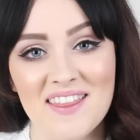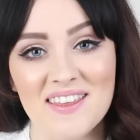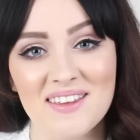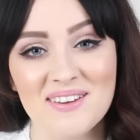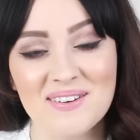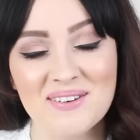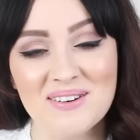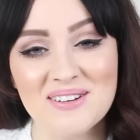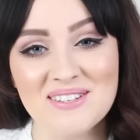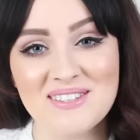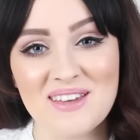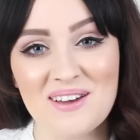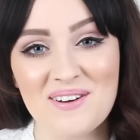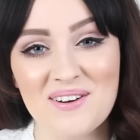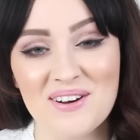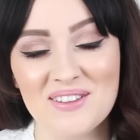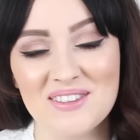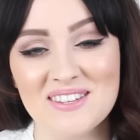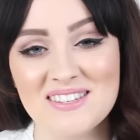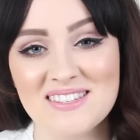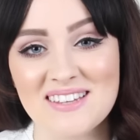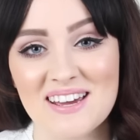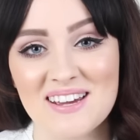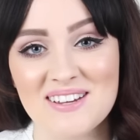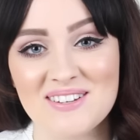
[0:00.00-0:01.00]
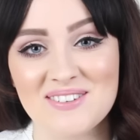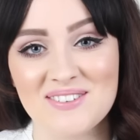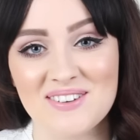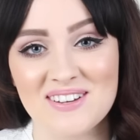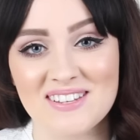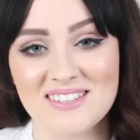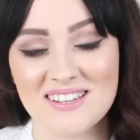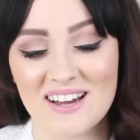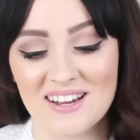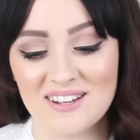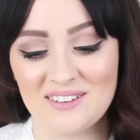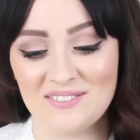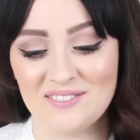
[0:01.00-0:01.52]
And then also on the stationery
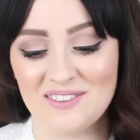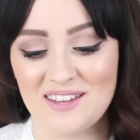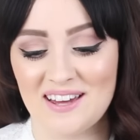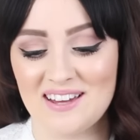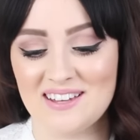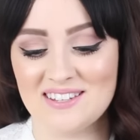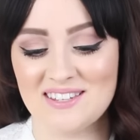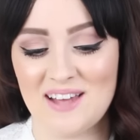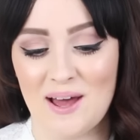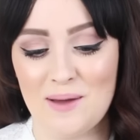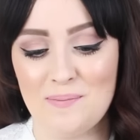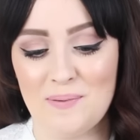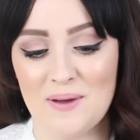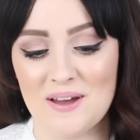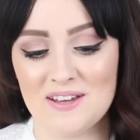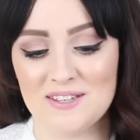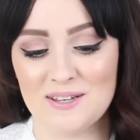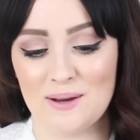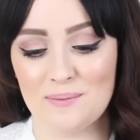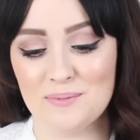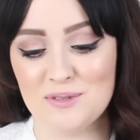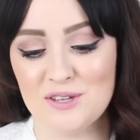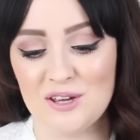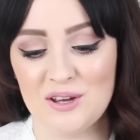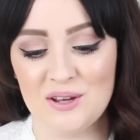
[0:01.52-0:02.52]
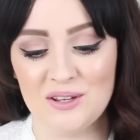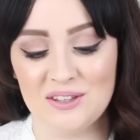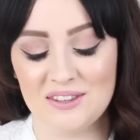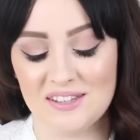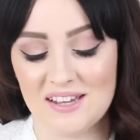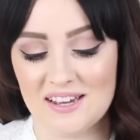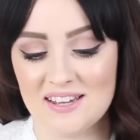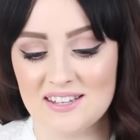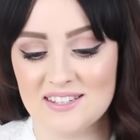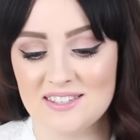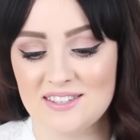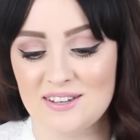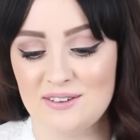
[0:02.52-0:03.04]
side of things, I picked up two
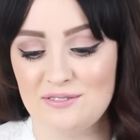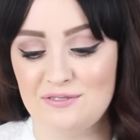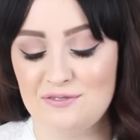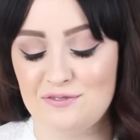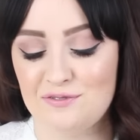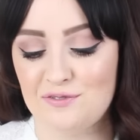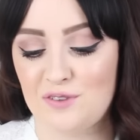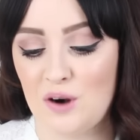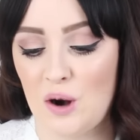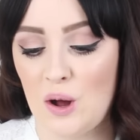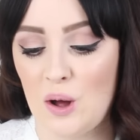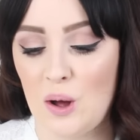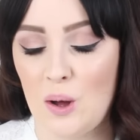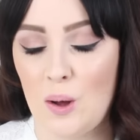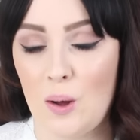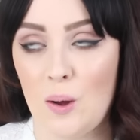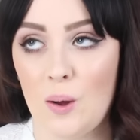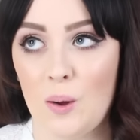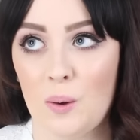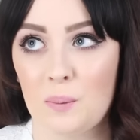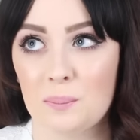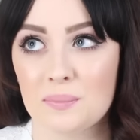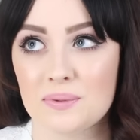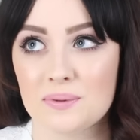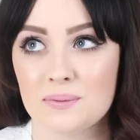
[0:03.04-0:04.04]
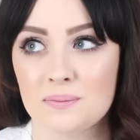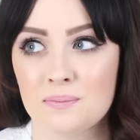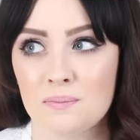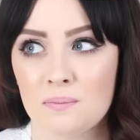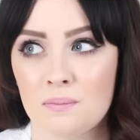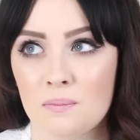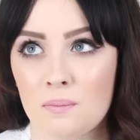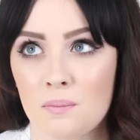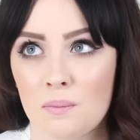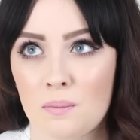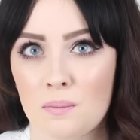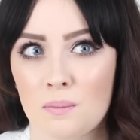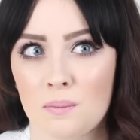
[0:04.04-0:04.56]
things
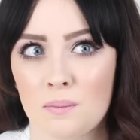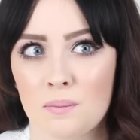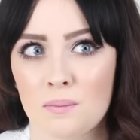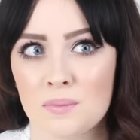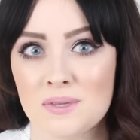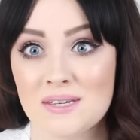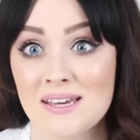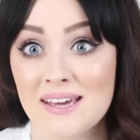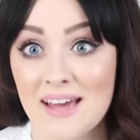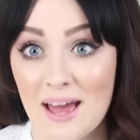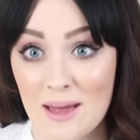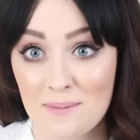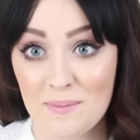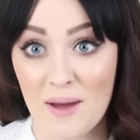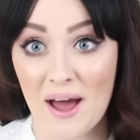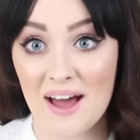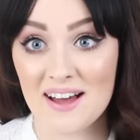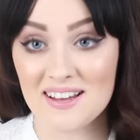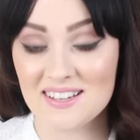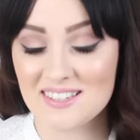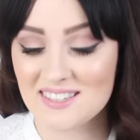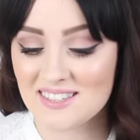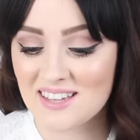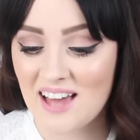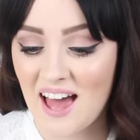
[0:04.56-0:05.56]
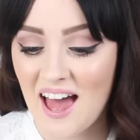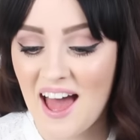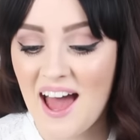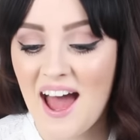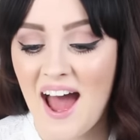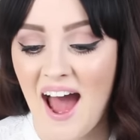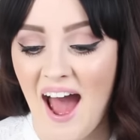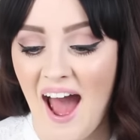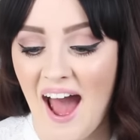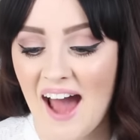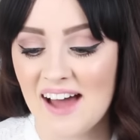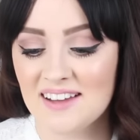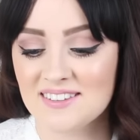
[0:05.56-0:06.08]
from T K Maxx,
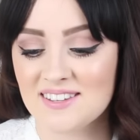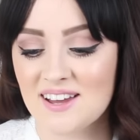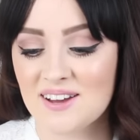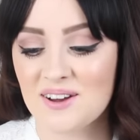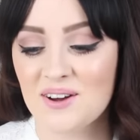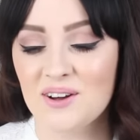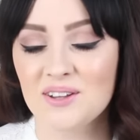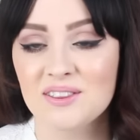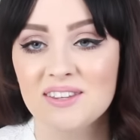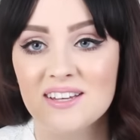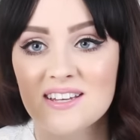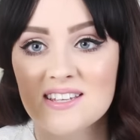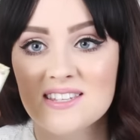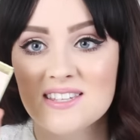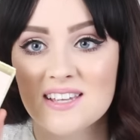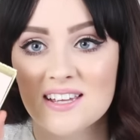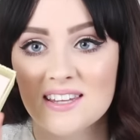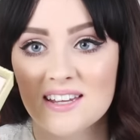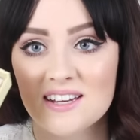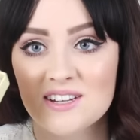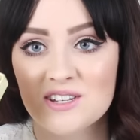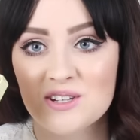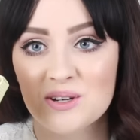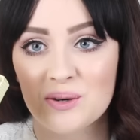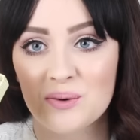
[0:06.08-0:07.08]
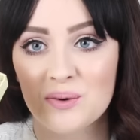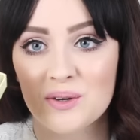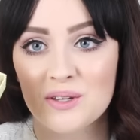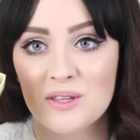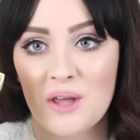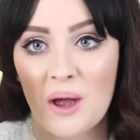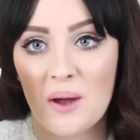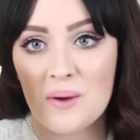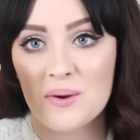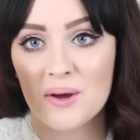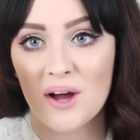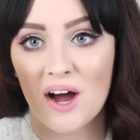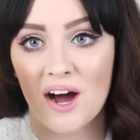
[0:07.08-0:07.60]
and I got this little
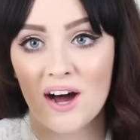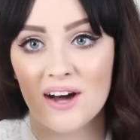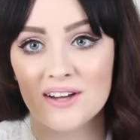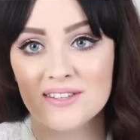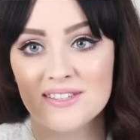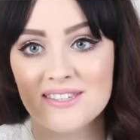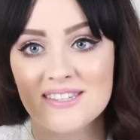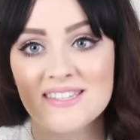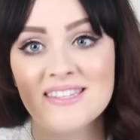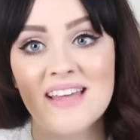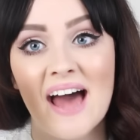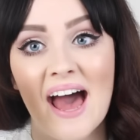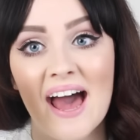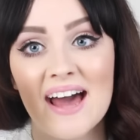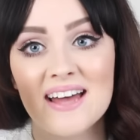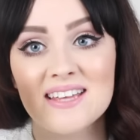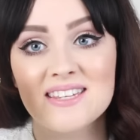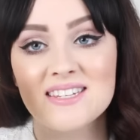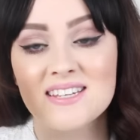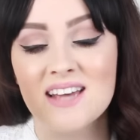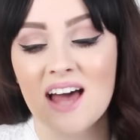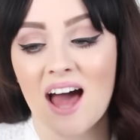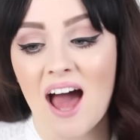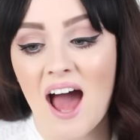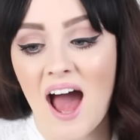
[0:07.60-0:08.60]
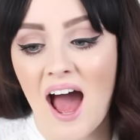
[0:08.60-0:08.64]
note card set,